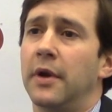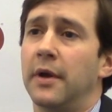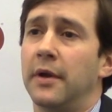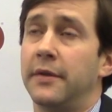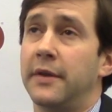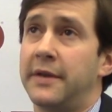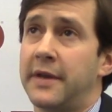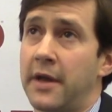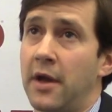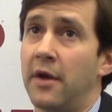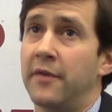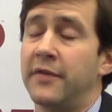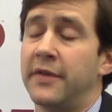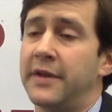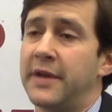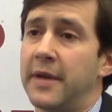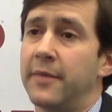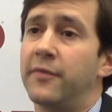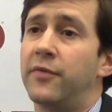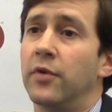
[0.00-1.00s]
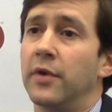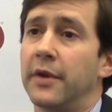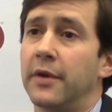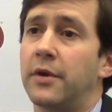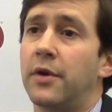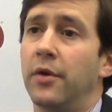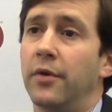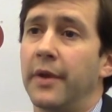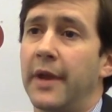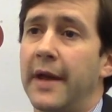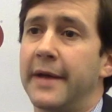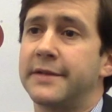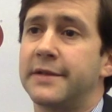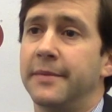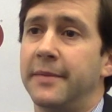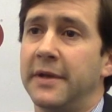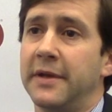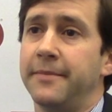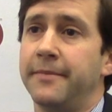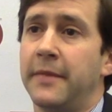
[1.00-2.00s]
uh, the day of and the day before their
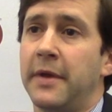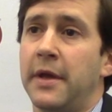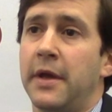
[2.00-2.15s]
colonoscopy.